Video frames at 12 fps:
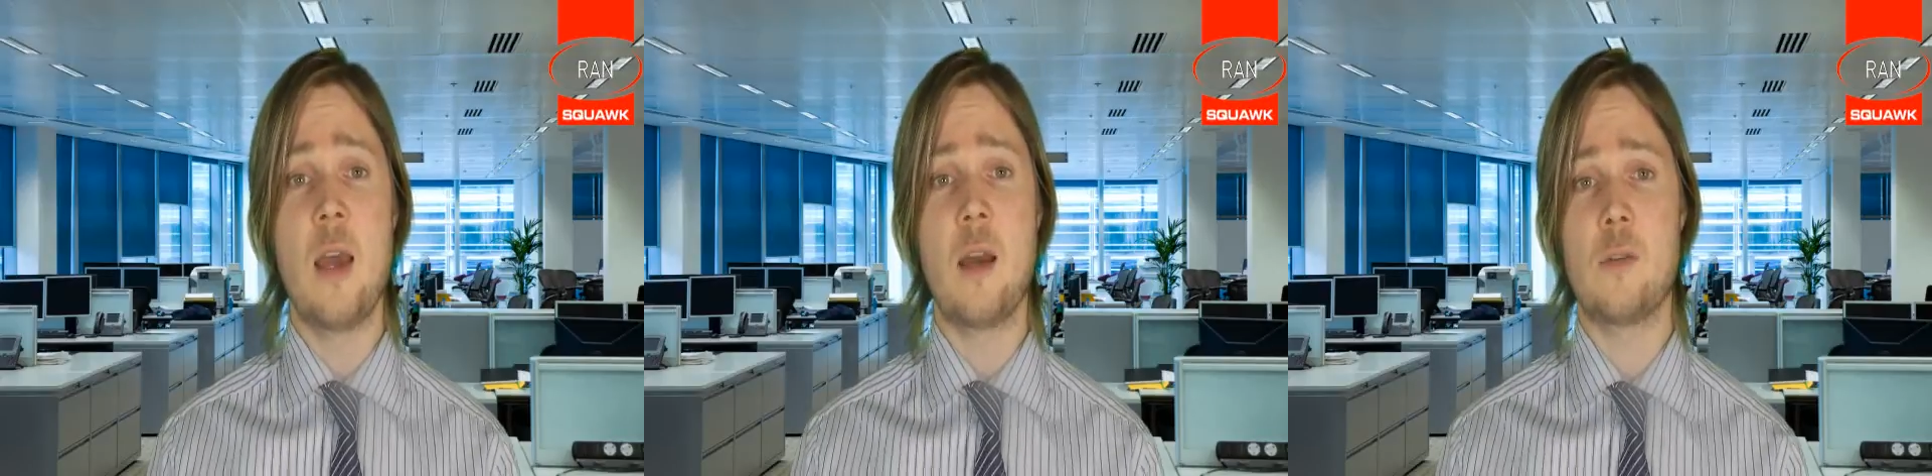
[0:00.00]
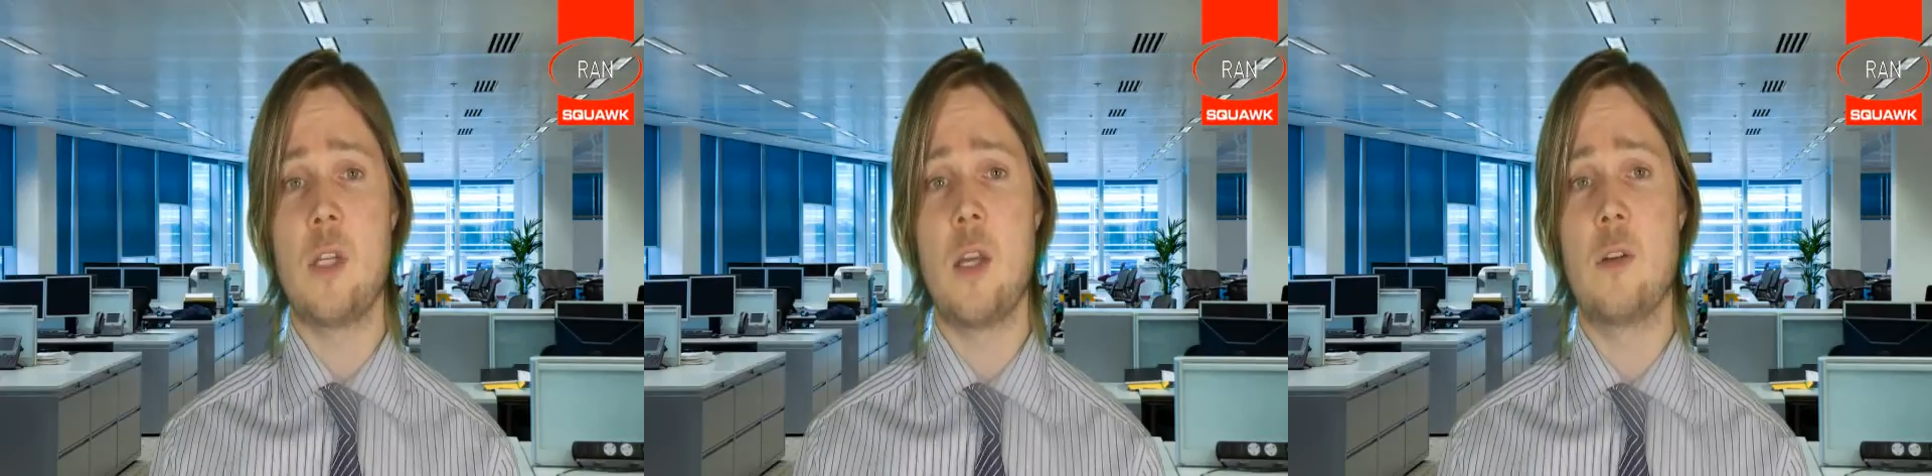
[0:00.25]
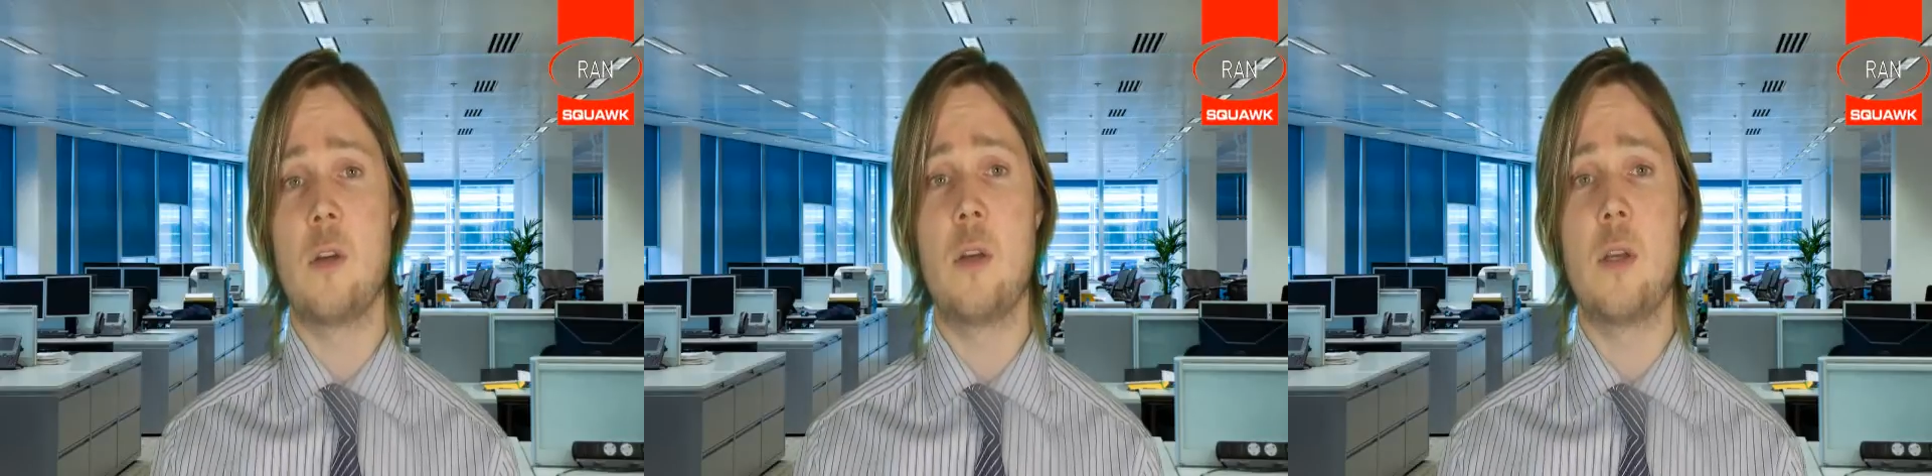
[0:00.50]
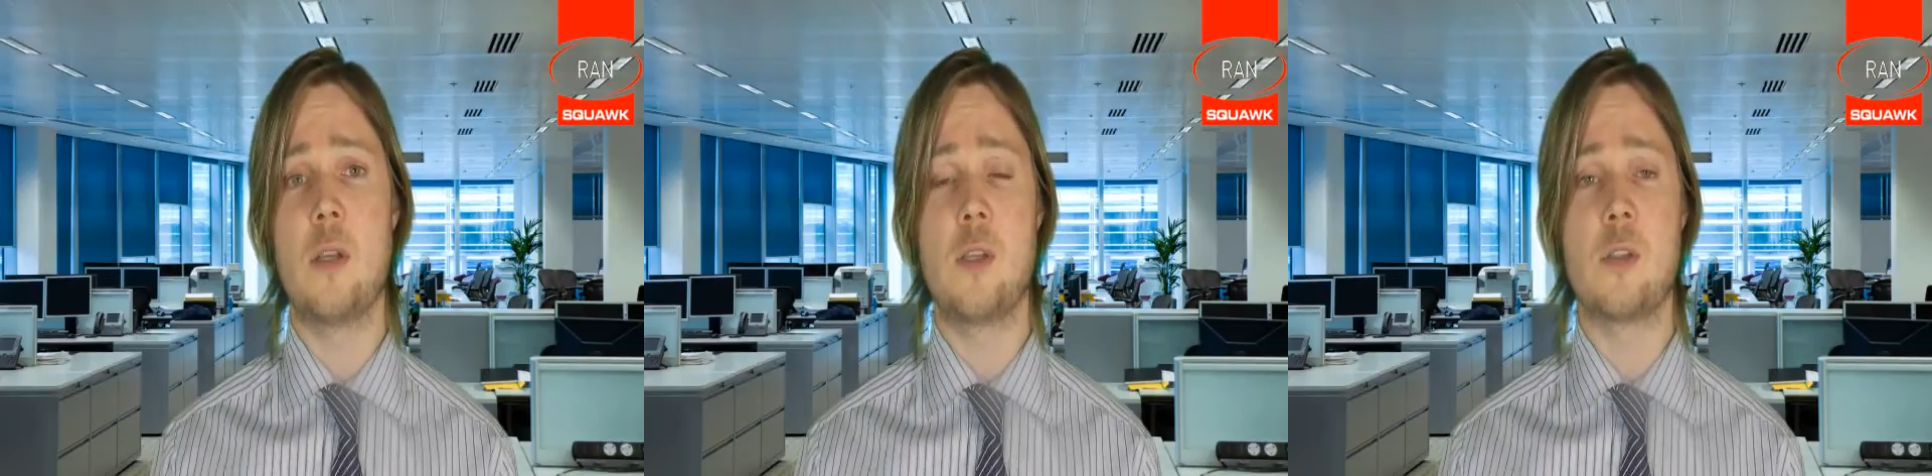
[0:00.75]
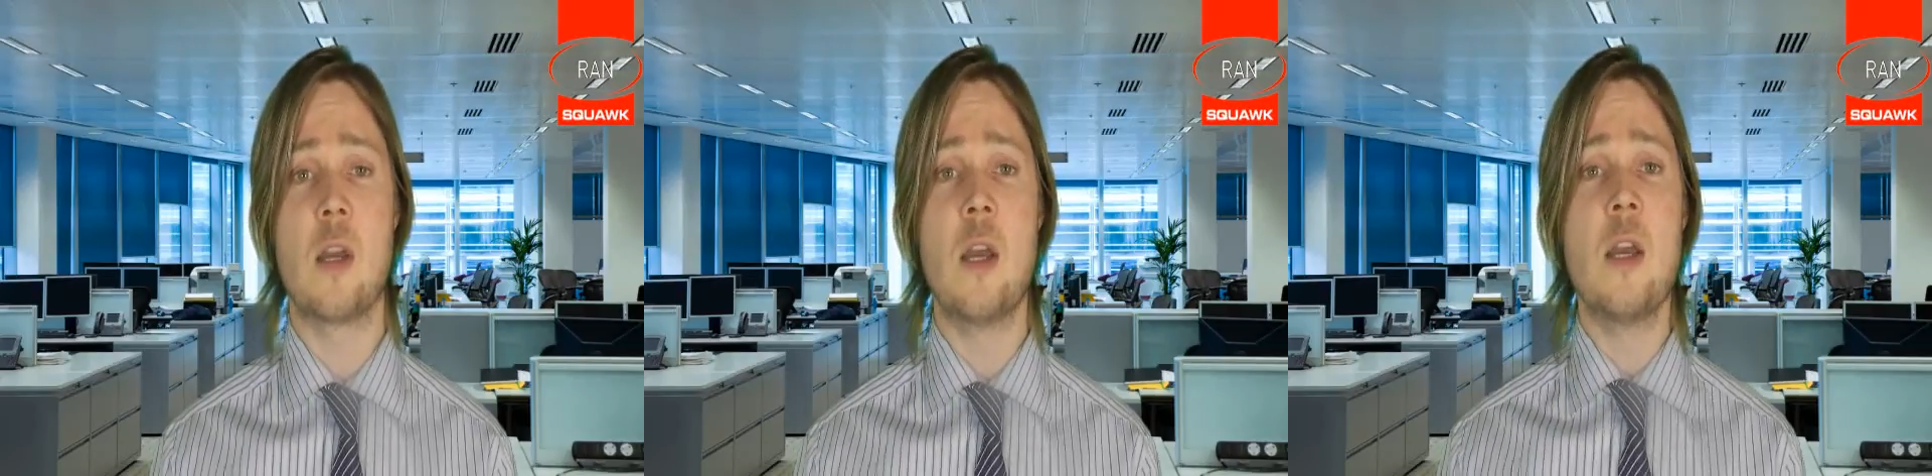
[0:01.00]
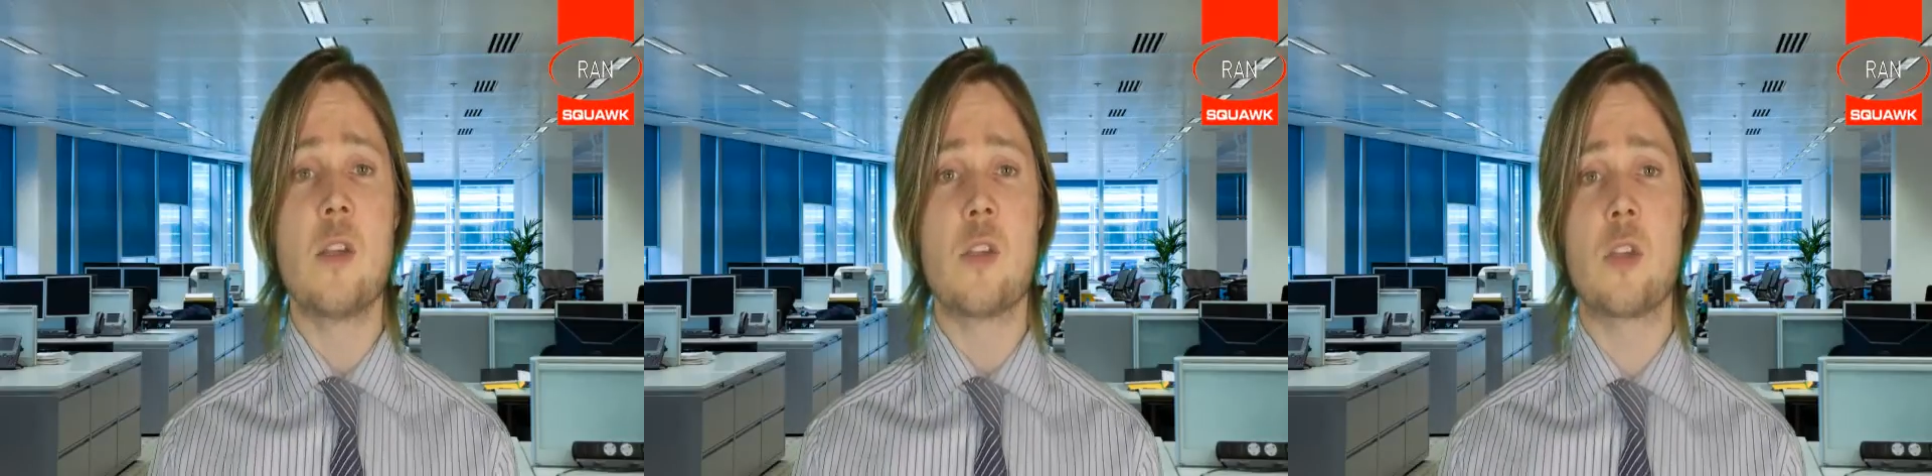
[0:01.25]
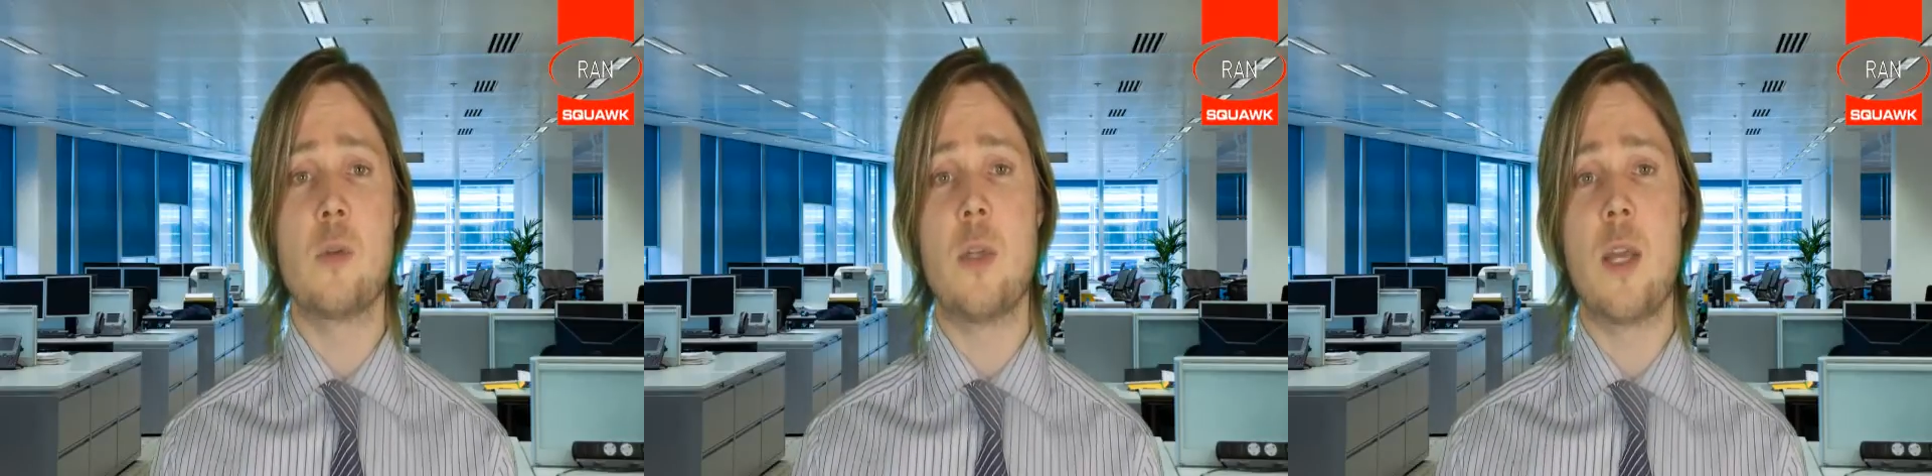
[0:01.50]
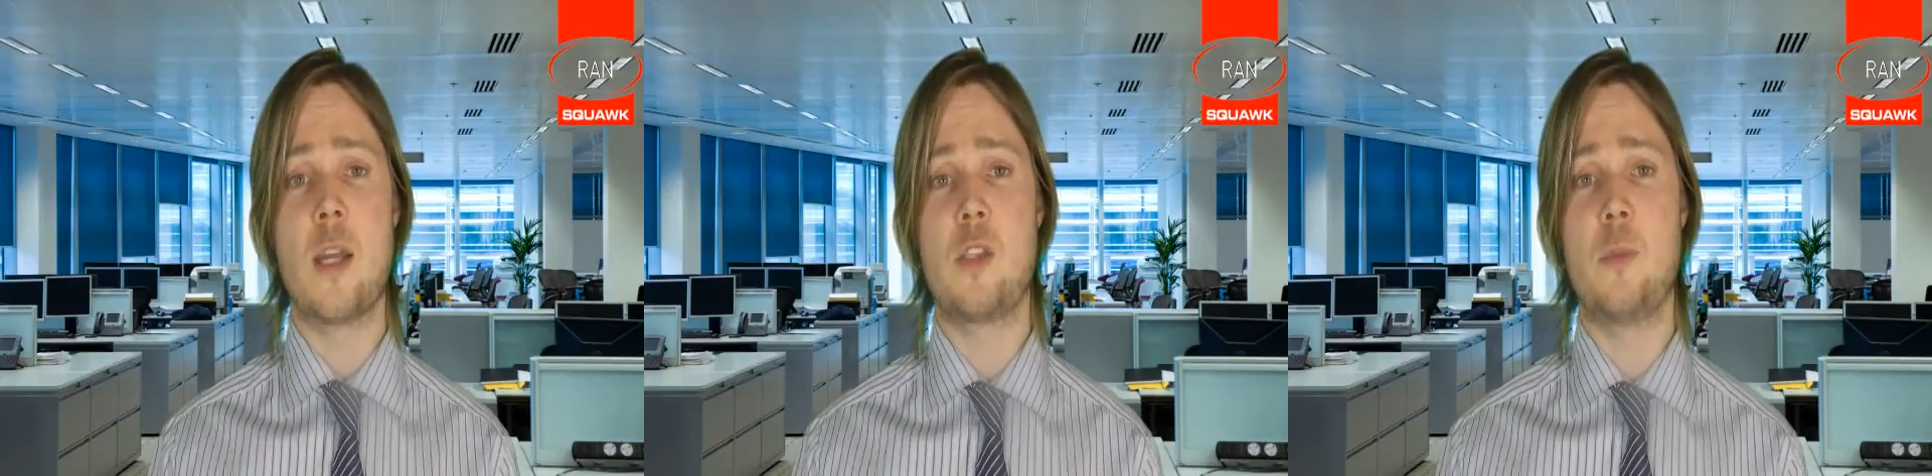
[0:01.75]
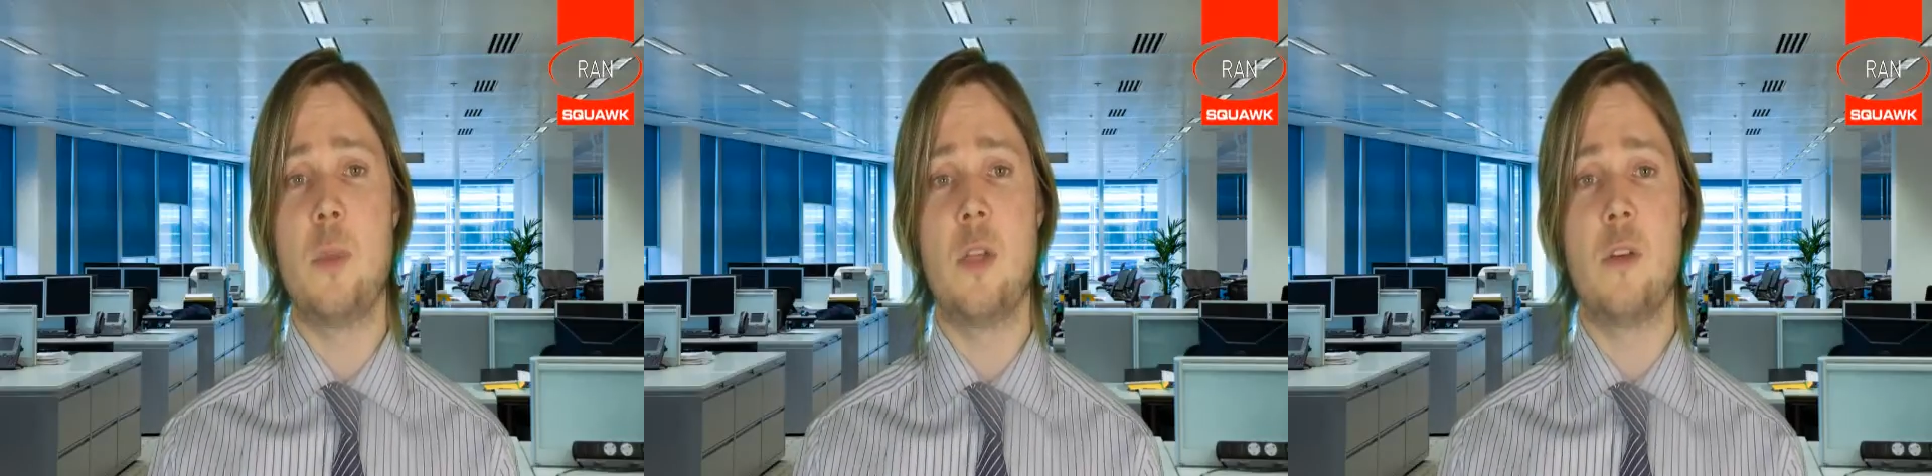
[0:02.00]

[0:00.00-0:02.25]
LTRO is still yet to be